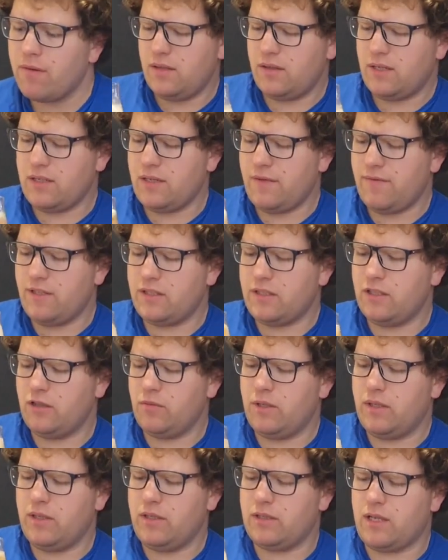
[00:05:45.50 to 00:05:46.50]
Does have this little
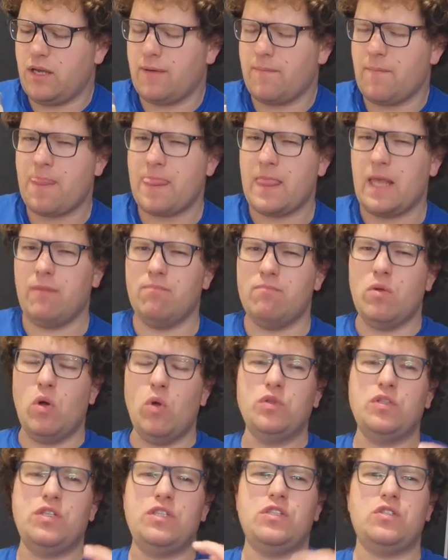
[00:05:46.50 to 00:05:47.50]
bit of this like
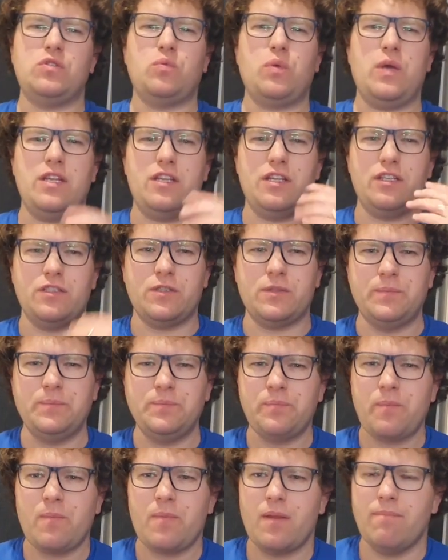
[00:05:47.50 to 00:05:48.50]
malty
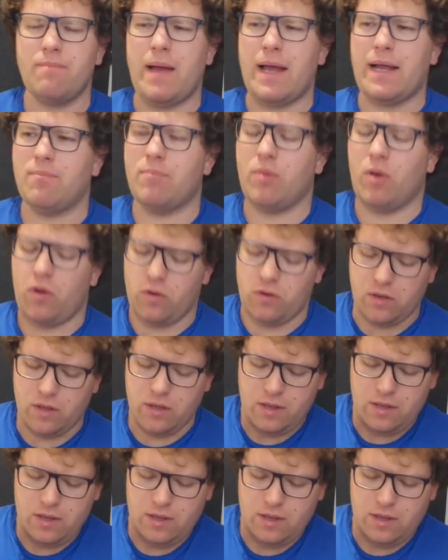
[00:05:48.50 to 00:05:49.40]
sweetness backbone,